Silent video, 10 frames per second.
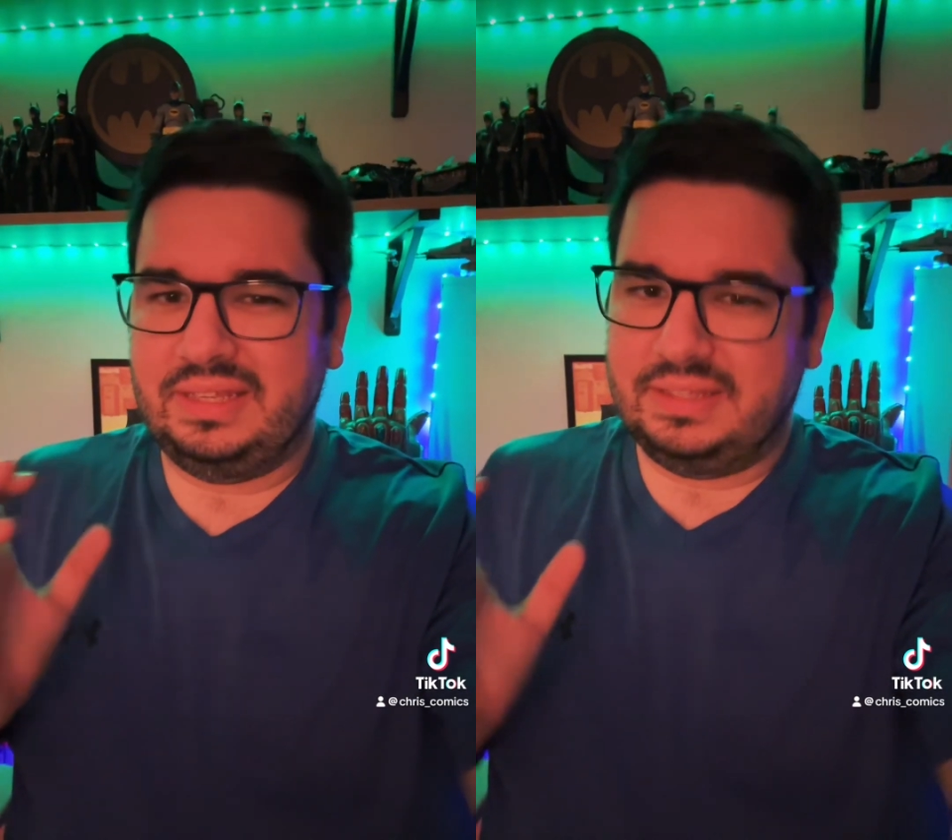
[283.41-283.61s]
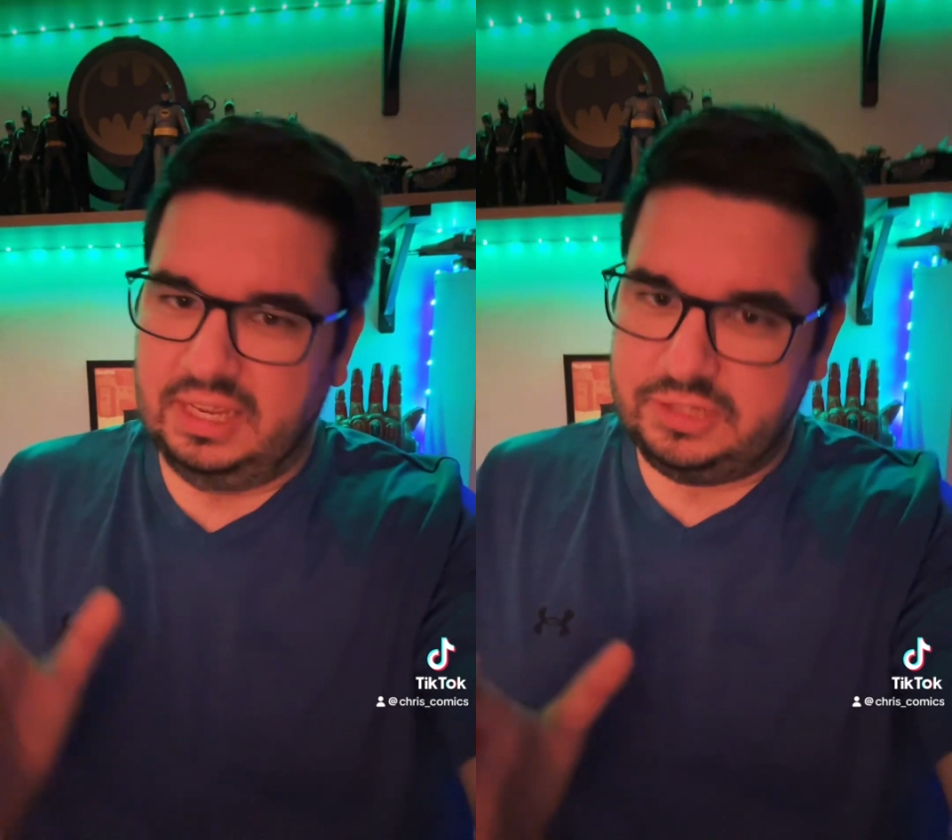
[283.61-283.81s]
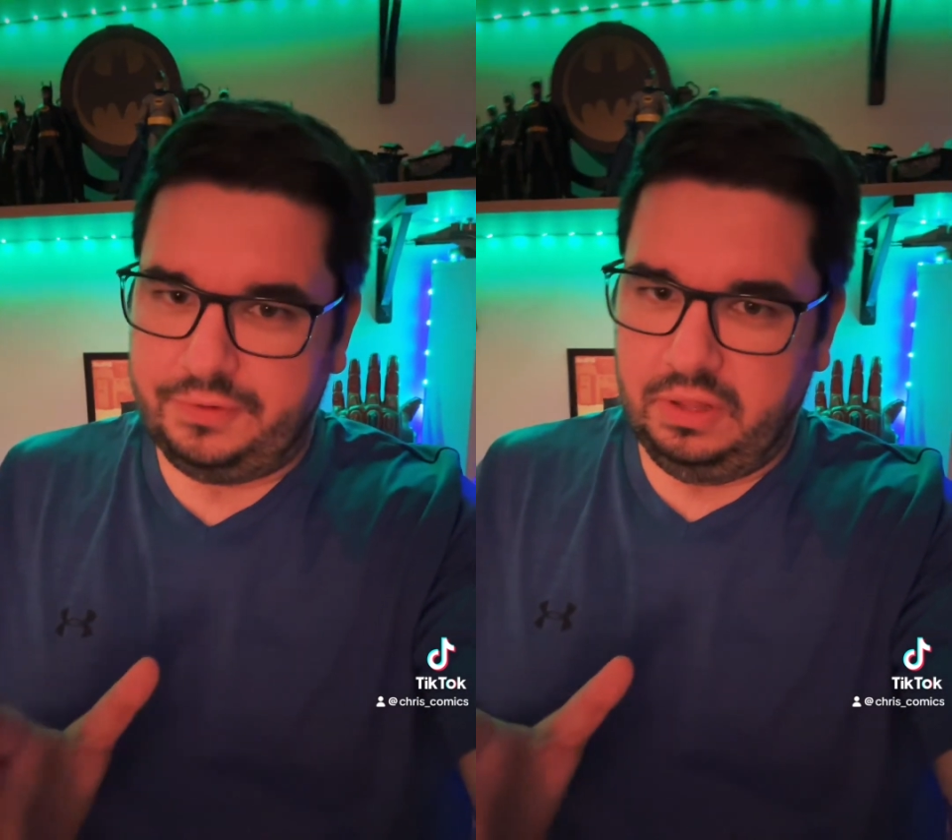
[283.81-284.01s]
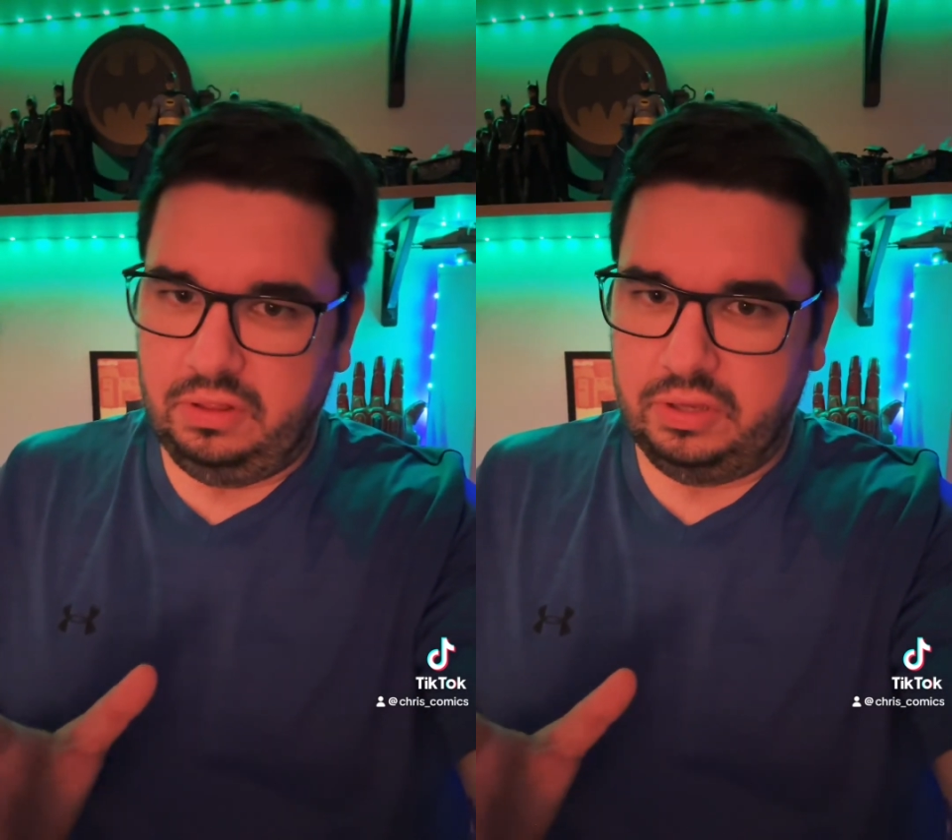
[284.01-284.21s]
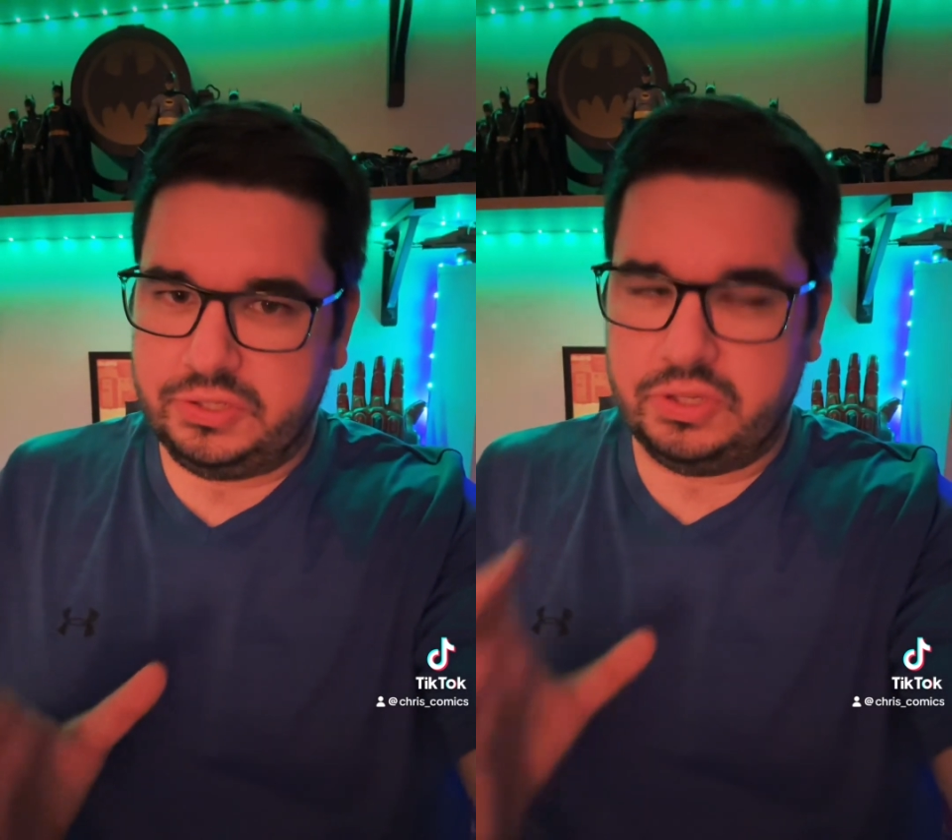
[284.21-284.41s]
does feel a
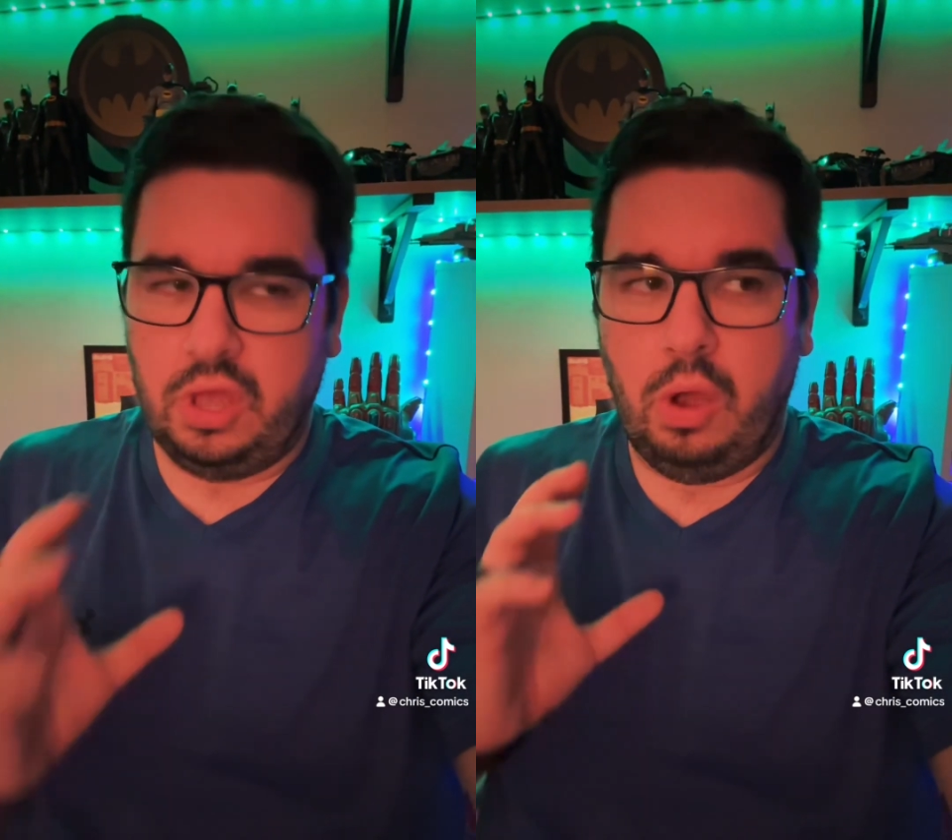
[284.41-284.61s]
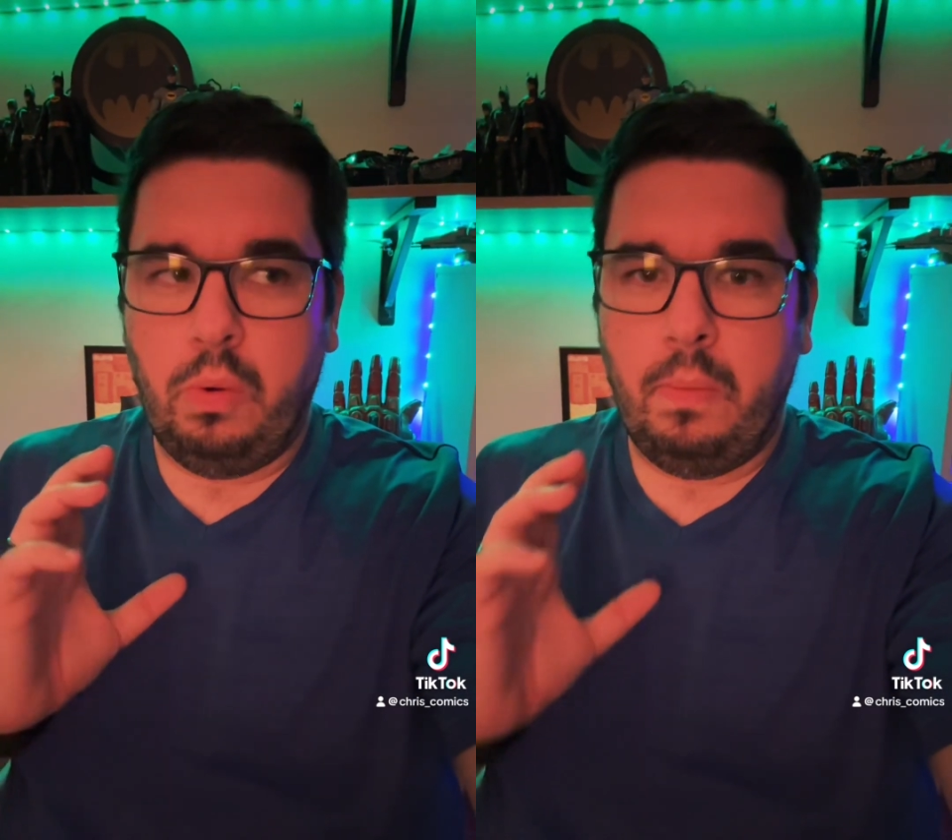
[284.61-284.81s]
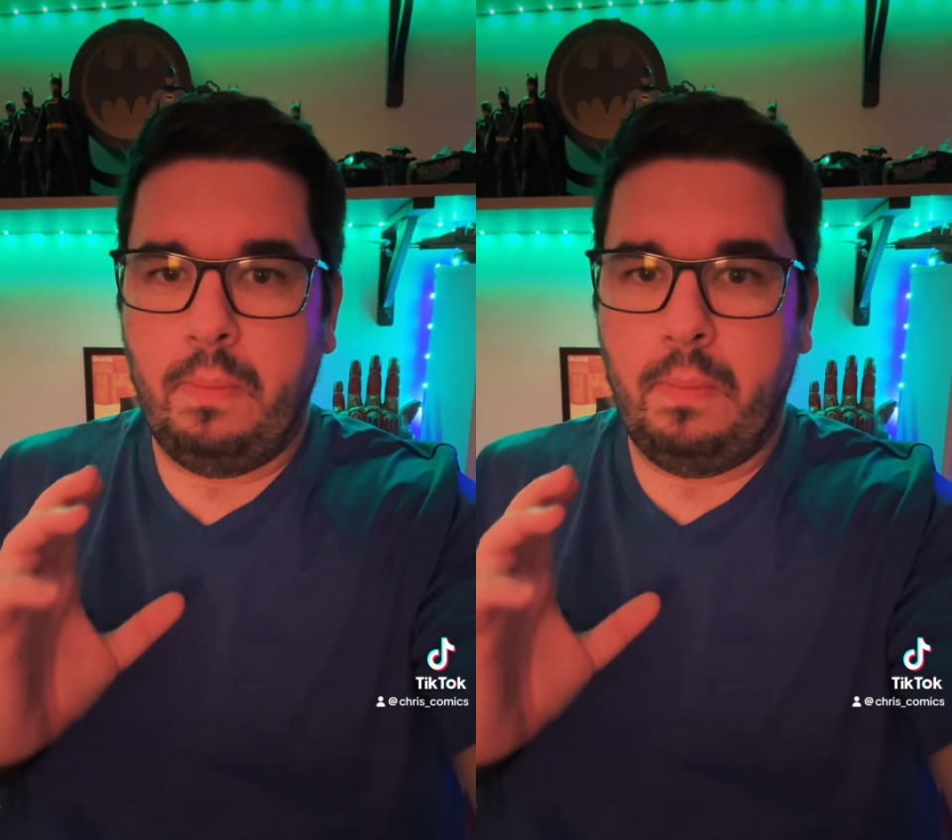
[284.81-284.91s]
little slow.